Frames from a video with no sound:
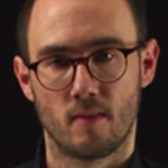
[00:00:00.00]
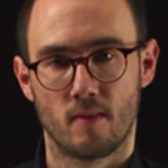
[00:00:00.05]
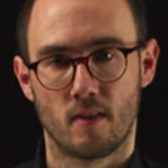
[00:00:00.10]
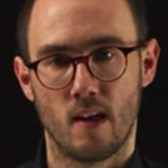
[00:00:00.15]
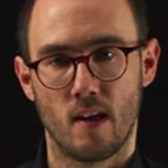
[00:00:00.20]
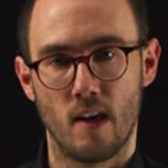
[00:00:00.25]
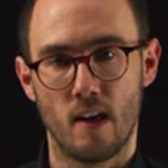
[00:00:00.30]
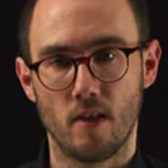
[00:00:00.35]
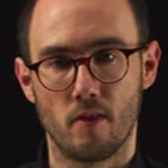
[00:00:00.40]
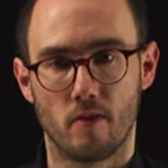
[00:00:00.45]

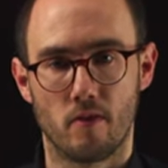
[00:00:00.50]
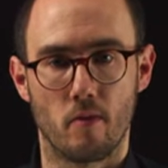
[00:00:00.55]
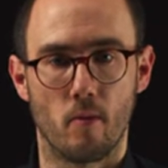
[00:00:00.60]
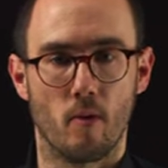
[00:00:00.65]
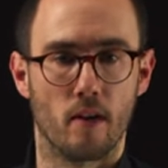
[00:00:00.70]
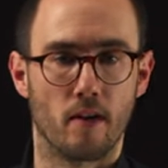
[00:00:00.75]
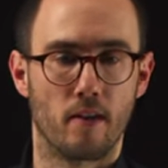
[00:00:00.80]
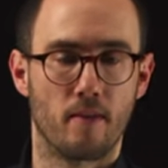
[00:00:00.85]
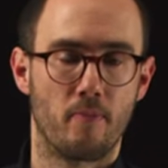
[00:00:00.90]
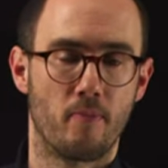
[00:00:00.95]
Hello,
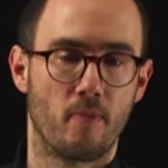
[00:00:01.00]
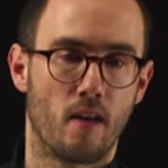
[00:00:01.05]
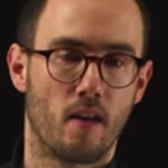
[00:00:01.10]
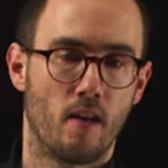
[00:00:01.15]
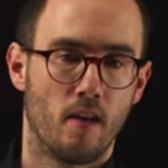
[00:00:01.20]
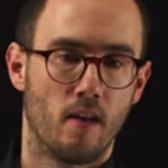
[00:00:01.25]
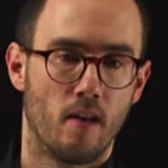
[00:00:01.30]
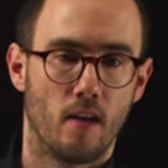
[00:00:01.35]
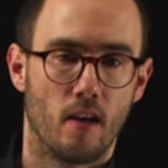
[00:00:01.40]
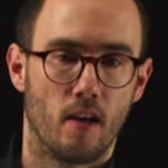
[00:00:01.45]
everyone.
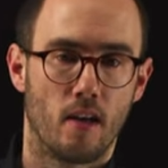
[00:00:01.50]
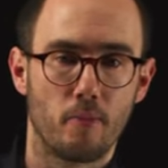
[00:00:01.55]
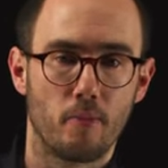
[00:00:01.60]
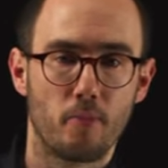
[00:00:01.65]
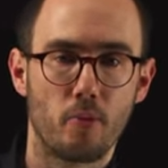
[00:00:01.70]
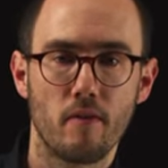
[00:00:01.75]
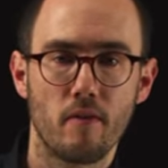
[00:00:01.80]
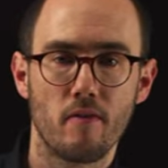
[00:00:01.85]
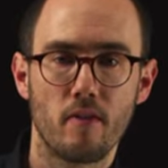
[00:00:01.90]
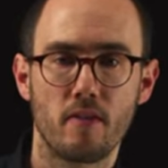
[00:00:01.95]
In the
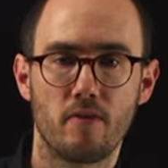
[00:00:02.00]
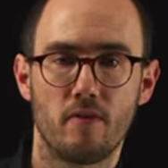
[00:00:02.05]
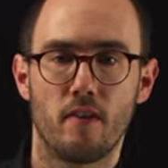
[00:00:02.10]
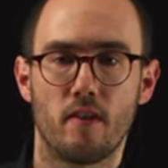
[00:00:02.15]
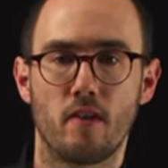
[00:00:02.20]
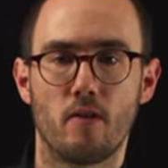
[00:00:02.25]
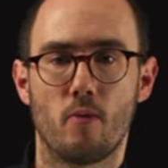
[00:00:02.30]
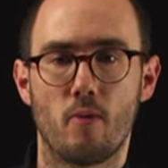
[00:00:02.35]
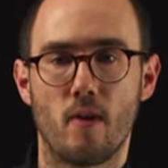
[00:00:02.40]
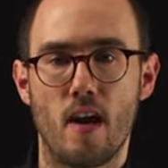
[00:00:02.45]
previous
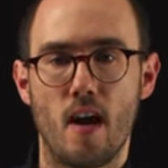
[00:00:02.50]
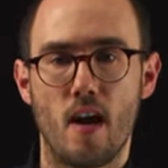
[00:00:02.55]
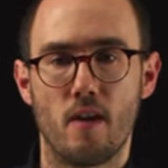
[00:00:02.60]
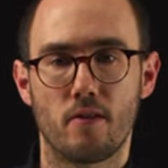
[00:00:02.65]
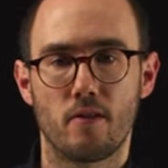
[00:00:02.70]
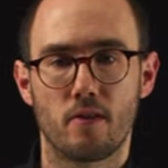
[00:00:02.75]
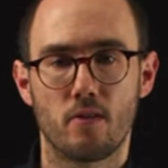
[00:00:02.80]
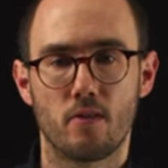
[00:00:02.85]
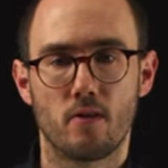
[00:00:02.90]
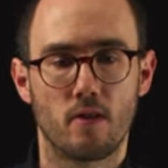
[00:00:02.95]
video, we have
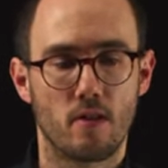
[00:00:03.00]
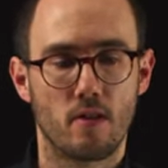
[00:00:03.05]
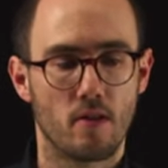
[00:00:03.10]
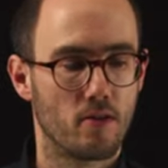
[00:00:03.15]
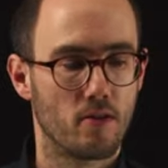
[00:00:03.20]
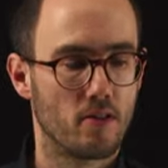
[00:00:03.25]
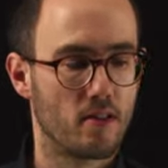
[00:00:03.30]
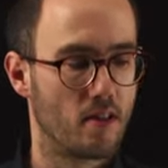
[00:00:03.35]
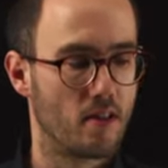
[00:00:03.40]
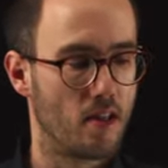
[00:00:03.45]

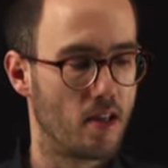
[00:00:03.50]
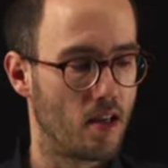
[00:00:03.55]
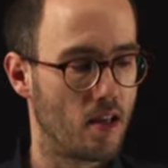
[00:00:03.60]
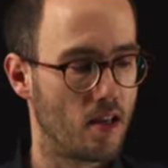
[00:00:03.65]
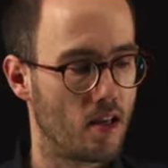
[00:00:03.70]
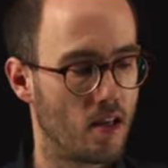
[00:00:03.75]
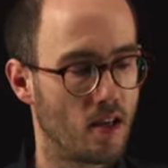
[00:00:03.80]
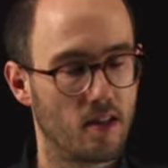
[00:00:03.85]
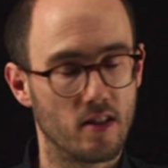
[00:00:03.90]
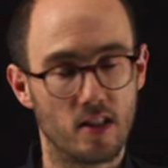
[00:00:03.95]
introduced
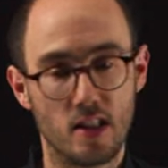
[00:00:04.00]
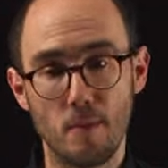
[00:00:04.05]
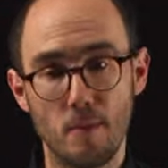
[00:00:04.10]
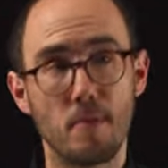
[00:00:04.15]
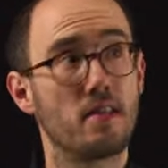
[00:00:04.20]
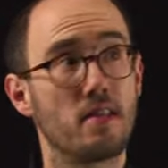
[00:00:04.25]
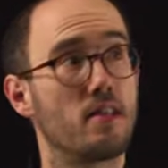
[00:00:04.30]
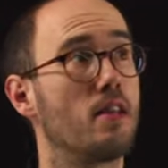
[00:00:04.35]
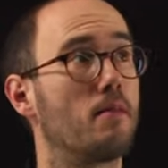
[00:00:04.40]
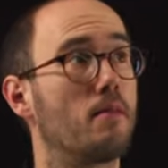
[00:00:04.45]
the
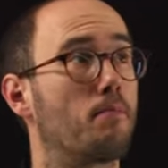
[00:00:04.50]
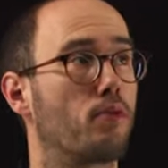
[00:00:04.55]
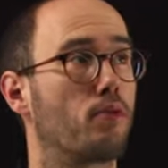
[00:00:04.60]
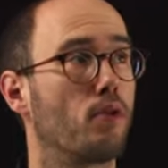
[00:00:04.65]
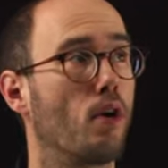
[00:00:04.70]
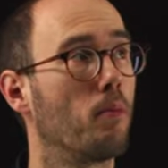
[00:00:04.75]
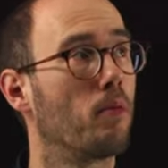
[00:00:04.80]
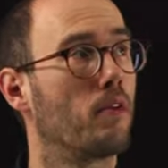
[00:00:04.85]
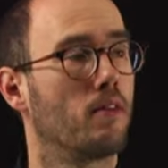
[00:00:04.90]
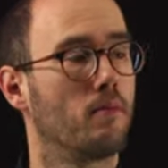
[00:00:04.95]
DPC
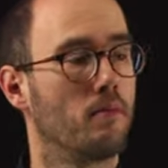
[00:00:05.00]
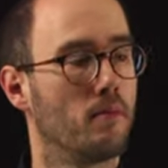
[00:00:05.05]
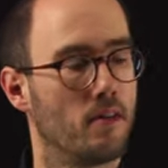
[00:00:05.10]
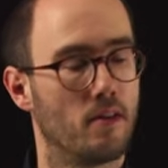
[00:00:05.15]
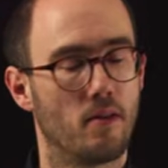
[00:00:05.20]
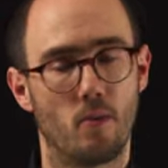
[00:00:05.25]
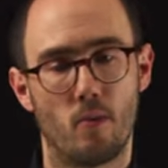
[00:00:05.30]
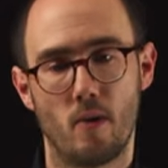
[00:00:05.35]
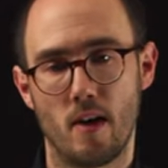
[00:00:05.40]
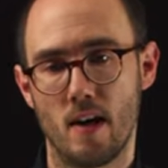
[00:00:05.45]
problem
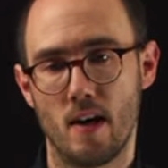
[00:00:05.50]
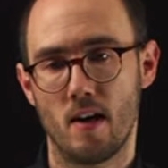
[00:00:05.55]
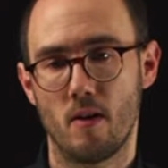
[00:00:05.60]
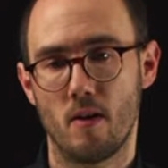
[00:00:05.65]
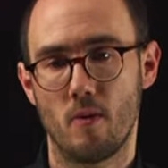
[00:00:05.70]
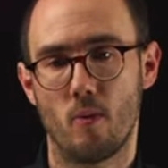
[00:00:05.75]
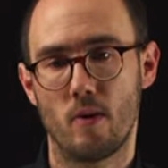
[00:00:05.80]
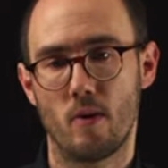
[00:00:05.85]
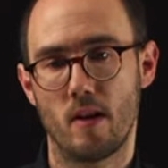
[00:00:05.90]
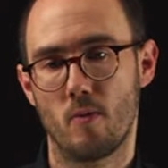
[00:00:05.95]
where
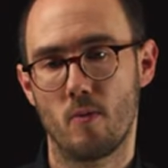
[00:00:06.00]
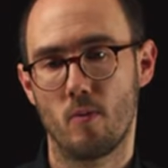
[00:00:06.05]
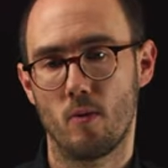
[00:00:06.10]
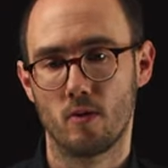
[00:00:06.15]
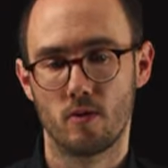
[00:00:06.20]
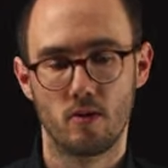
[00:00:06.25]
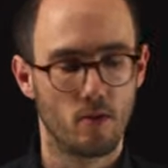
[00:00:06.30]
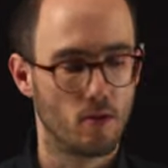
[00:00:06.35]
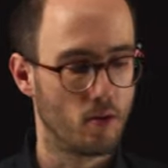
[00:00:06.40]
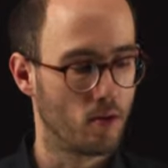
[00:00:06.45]
we
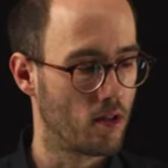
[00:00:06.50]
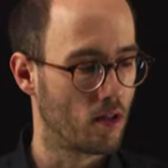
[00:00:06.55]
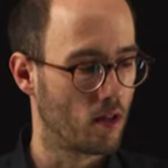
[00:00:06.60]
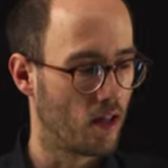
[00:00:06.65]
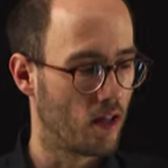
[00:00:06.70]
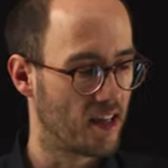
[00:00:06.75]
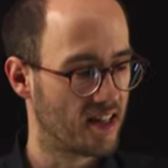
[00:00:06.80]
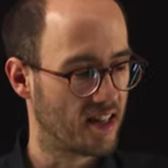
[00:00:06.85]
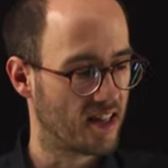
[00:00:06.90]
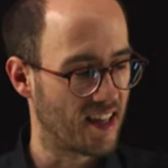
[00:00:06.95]
want to
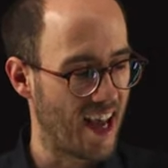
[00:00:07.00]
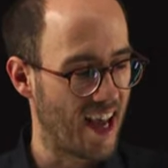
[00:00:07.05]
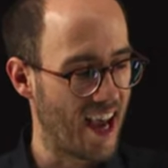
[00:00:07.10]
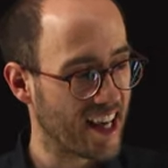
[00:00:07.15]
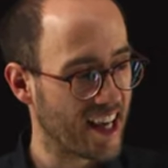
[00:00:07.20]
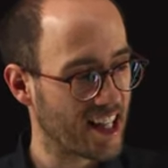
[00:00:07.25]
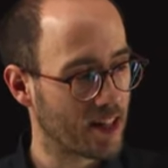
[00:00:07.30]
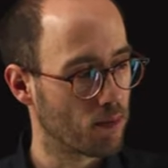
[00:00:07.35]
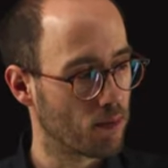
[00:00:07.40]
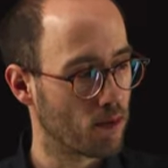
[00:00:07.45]
utilize an
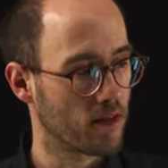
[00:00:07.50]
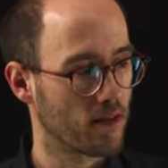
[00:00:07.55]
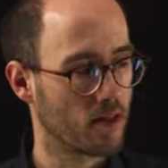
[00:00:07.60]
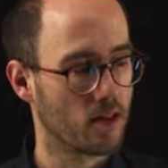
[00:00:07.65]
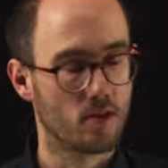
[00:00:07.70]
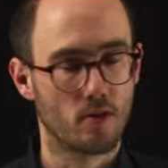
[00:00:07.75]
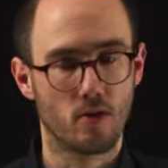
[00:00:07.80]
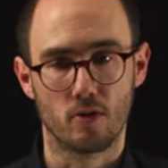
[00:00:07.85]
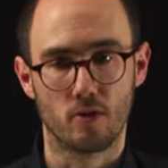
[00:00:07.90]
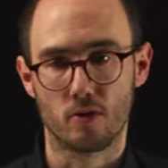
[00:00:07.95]

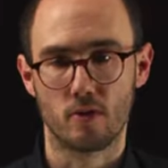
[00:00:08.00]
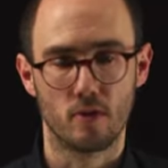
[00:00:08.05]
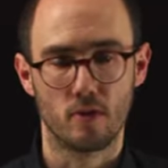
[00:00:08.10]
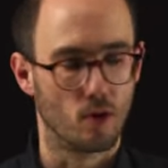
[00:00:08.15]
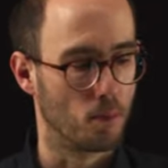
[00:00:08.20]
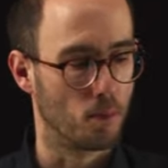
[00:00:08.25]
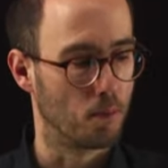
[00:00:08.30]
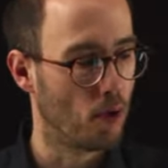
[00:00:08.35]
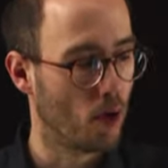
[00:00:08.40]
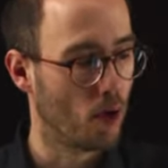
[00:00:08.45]
explicit
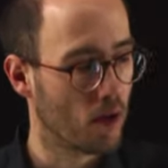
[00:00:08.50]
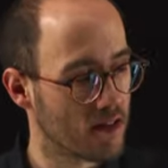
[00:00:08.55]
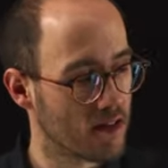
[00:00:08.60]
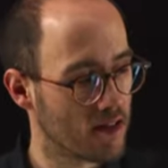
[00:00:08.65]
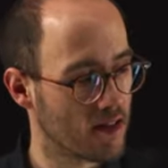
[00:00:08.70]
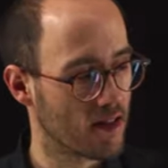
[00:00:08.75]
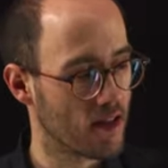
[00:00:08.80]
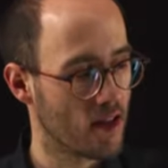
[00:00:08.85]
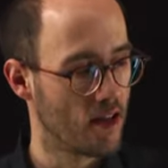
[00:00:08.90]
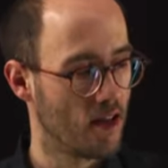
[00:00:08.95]
control
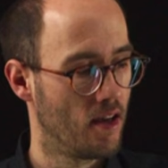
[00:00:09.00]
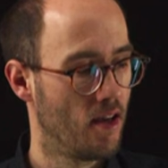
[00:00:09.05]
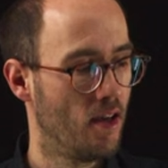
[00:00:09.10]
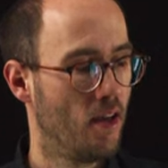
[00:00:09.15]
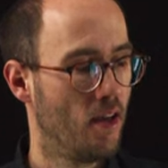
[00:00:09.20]
policy